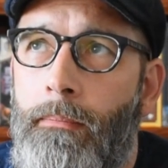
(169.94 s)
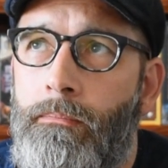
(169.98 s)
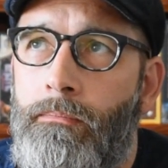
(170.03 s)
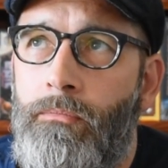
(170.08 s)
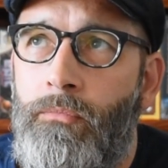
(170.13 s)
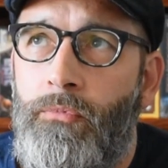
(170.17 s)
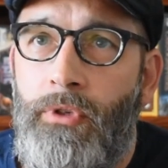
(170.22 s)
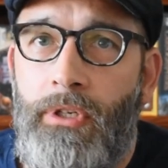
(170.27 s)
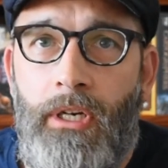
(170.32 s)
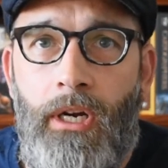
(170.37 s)

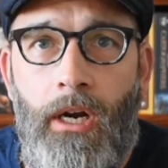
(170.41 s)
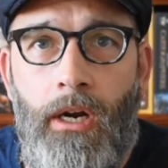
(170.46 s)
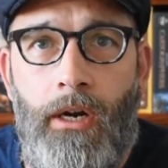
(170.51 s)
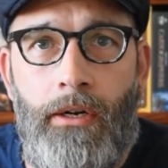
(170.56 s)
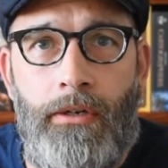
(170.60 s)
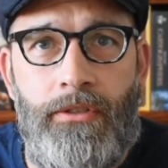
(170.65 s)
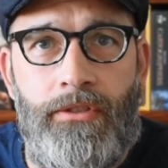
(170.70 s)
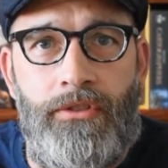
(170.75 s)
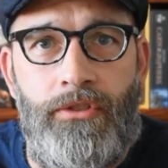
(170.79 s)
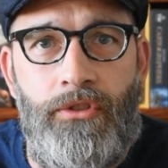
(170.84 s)

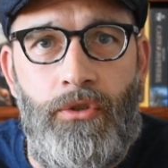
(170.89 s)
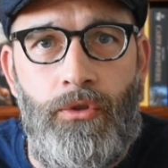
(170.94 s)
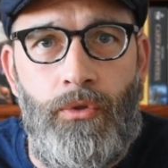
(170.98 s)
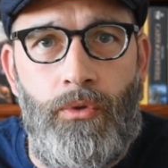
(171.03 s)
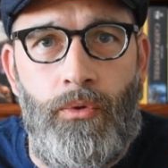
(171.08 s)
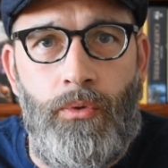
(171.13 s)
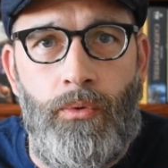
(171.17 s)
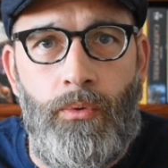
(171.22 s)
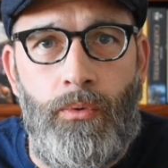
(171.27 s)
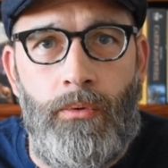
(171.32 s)
regards
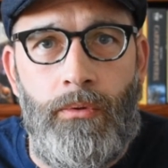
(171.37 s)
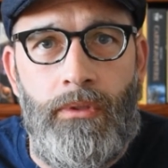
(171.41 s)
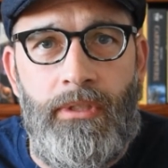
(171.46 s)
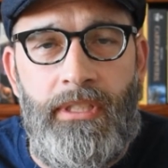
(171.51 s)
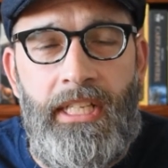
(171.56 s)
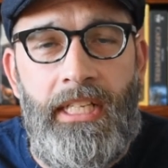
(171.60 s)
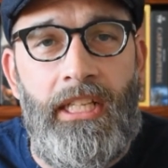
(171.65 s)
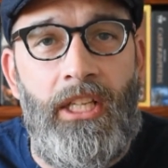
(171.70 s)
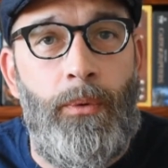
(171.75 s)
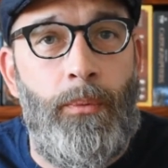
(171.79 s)
to
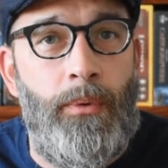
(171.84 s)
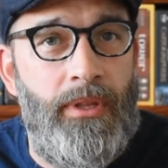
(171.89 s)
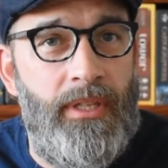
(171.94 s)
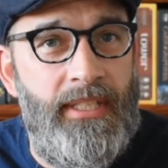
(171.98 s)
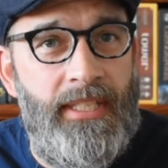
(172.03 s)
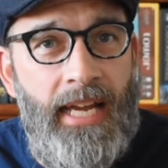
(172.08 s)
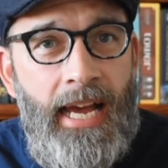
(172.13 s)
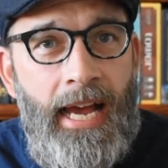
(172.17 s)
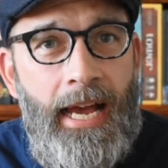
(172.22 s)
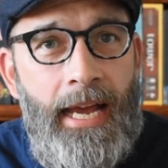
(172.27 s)
dealing
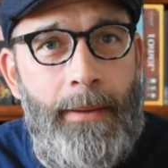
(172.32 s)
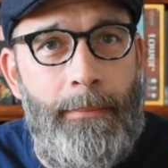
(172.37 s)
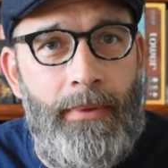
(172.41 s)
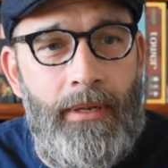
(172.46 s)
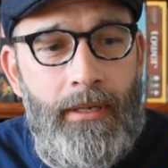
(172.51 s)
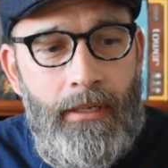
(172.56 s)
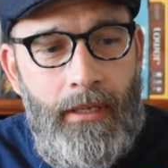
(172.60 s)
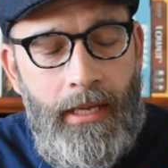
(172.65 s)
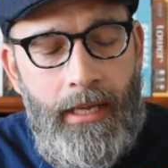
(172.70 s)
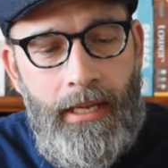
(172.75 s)
with time
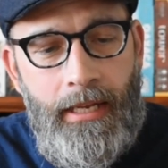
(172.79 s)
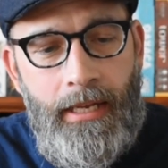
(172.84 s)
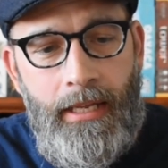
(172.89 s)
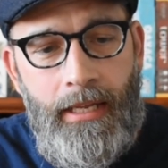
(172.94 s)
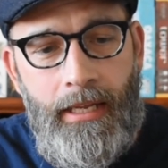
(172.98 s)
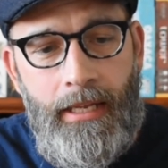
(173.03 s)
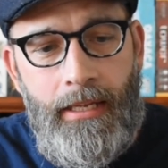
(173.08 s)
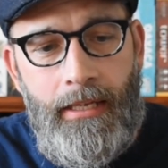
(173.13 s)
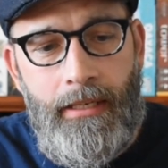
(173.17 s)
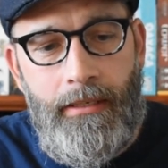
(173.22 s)

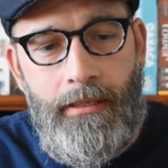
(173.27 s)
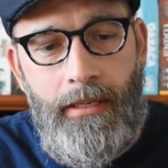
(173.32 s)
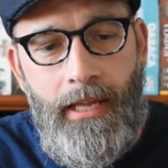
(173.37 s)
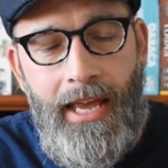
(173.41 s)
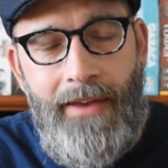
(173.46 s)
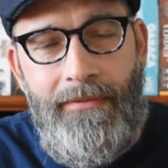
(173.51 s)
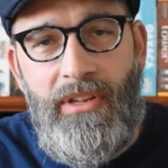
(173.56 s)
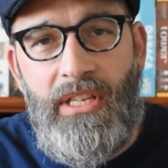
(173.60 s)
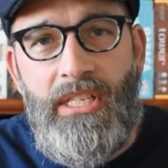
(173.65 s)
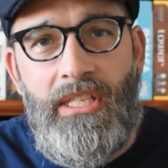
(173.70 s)
and
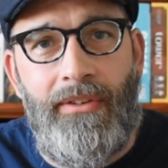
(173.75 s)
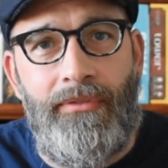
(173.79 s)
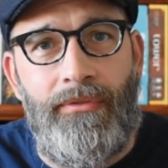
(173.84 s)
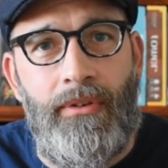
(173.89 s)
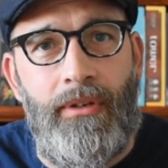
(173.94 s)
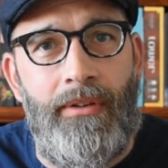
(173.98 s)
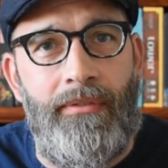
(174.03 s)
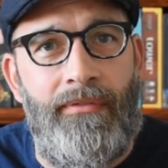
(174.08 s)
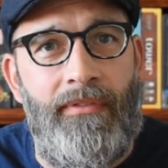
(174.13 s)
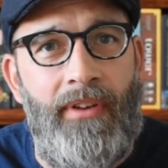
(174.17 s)
having
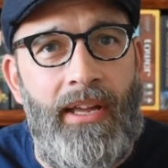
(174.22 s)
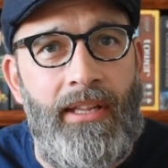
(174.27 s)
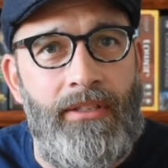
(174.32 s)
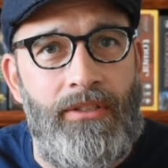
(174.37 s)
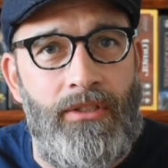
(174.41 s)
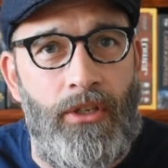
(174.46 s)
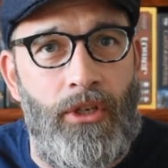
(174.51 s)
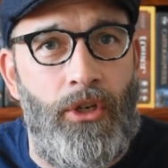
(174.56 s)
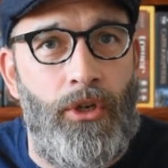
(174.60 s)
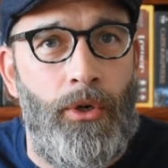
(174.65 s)
different
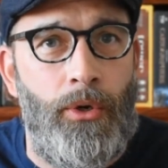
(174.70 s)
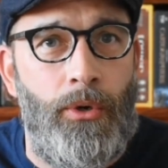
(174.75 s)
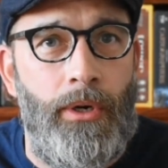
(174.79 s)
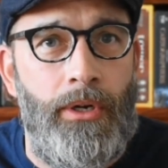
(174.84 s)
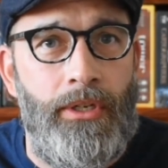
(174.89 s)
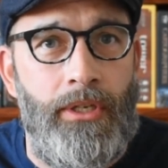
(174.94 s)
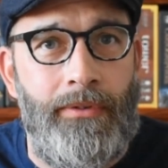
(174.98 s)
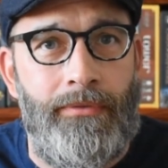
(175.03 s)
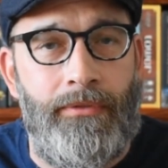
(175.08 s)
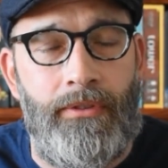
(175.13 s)
events occur
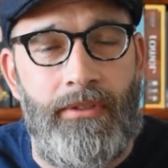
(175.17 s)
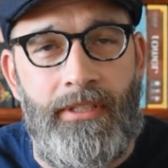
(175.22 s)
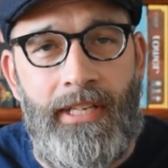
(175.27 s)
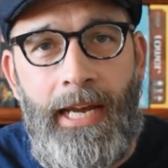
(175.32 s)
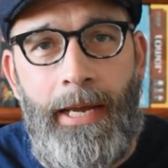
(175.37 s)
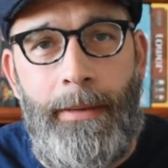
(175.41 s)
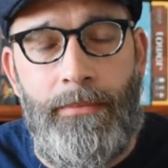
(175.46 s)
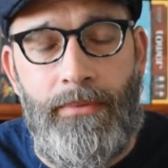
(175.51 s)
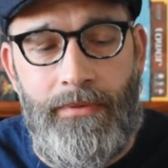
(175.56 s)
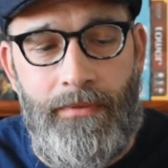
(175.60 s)
at different
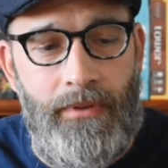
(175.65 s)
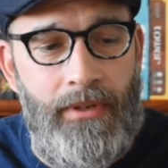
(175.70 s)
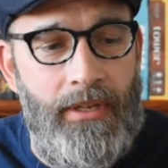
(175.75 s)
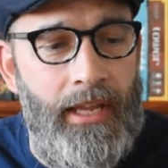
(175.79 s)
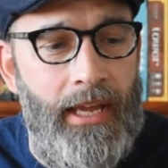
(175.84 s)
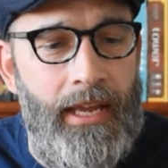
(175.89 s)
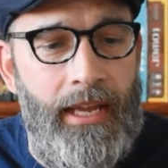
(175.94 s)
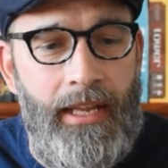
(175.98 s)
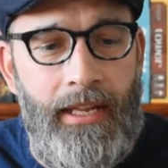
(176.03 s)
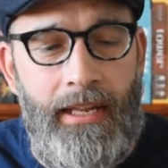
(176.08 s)
times of the
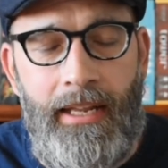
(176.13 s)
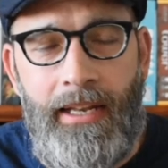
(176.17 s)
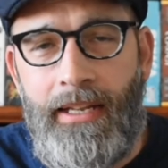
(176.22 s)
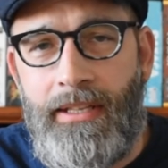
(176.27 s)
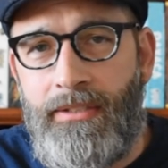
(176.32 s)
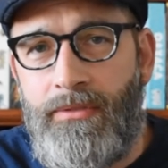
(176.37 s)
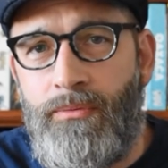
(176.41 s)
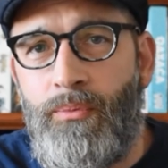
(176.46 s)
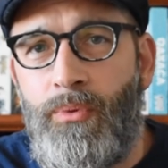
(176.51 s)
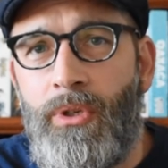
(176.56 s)
day, and
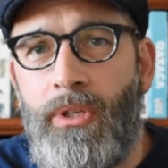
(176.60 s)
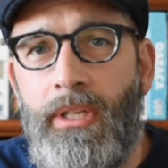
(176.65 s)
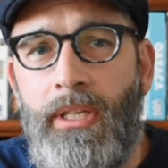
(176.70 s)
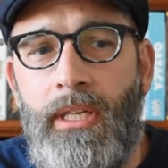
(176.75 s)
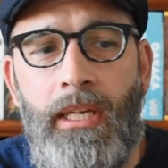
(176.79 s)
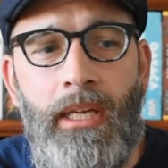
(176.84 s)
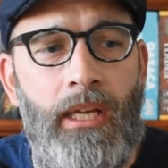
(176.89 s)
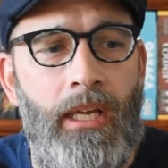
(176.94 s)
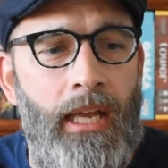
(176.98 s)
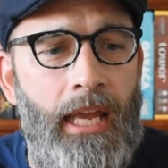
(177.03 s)
it's
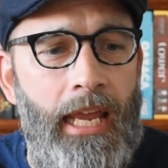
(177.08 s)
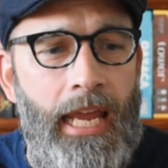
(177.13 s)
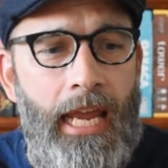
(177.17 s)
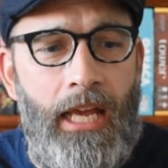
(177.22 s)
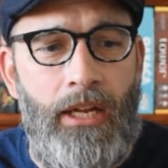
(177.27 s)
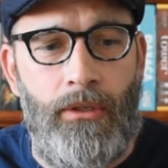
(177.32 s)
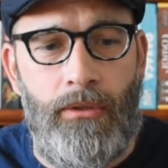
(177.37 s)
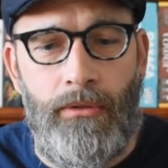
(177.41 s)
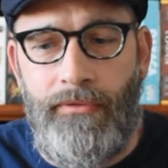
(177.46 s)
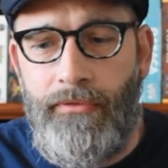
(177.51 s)
really
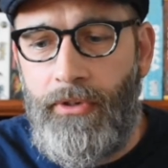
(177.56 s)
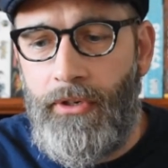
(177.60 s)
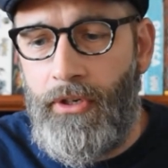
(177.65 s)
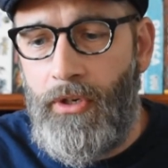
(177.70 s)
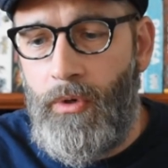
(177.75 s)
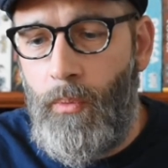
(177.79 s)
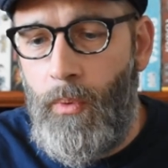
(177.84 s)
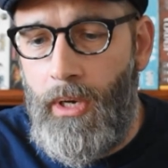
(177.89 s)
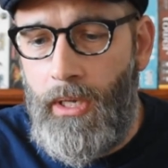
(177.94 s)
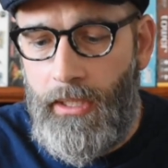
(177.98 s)
handled
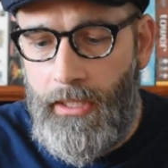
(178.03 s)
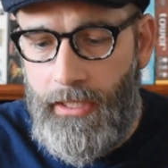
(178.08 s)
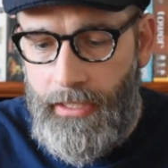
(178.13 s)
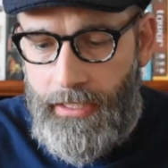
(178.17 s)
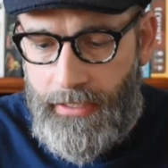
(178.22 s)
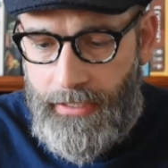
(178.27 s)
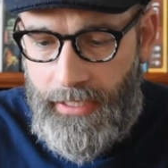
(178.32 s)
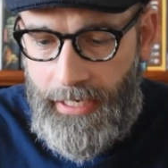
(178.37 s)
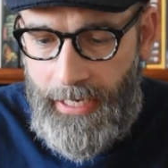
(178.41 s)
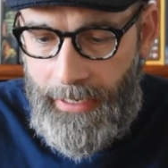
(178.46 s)
very well in
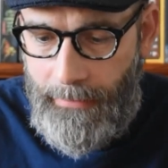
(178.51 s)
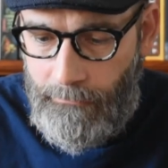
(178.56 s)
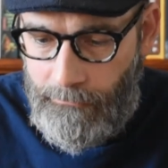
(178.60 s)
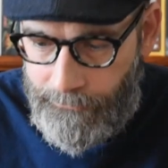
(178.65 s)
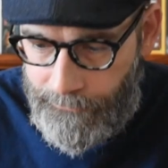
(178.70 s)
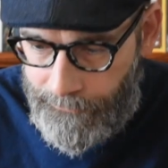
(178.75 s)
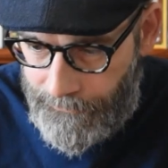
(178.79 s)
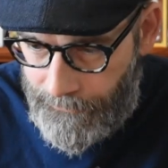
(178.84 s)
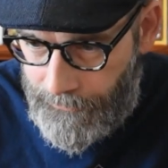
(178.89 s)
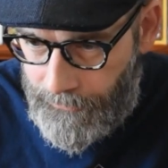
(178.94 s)
this
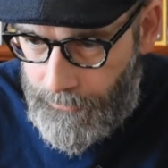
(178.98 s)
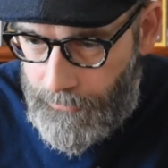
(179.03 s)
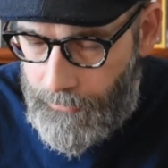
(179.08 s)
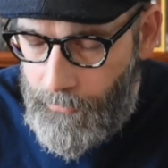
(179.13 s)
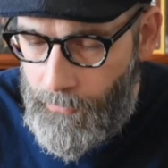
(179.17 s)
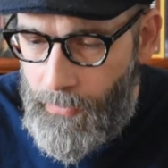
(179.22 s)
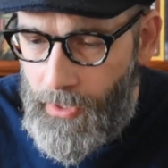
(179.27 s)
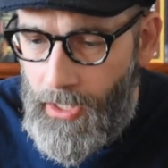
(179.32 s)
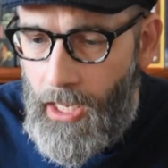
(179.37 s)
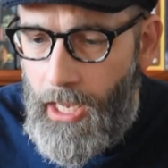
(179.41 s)
game.
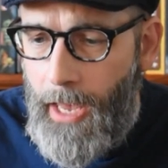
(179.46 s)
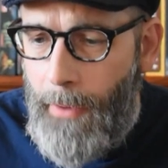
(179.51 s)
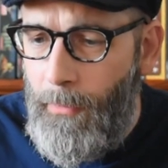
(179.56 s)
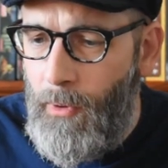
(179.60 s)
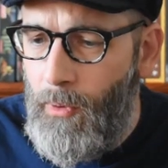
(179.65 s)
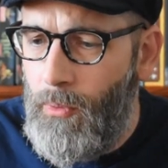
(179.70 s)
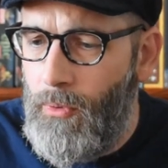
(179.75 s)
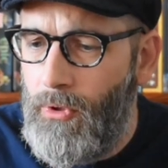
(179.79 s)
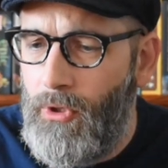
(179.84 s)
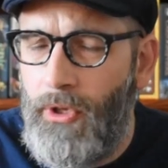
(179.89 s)
And
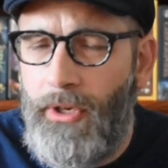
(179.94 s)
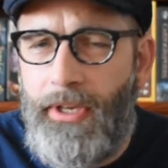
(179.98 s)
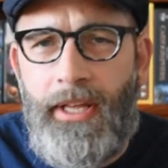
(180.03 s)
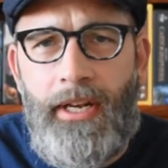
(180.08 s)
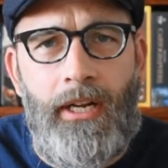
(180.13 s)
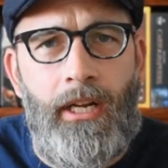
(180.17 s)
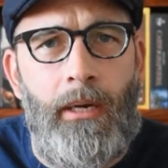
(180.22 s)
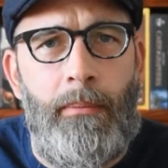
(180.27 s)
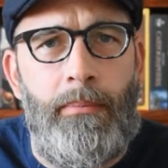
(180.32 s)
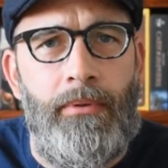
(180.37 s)
then we'll look
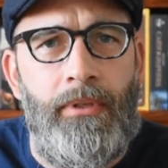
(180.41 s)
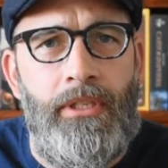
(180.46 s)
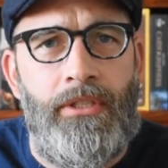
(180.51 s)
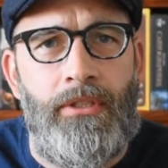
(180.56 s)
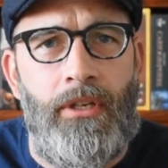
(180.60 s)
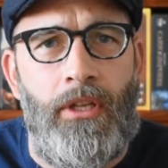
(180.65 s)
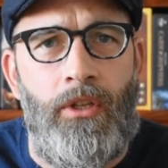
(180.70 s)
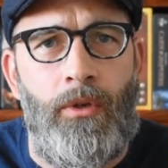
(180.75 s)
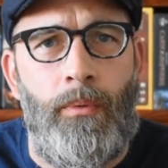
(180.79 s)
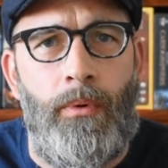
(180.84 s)
at a couple of
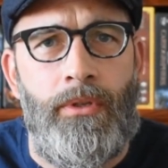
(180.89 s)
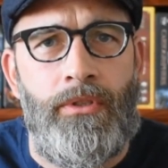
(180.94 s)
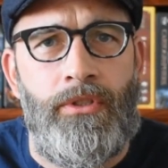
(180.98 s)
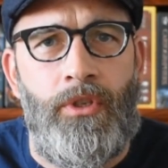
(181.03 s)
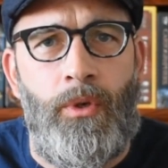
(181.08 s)
these other ones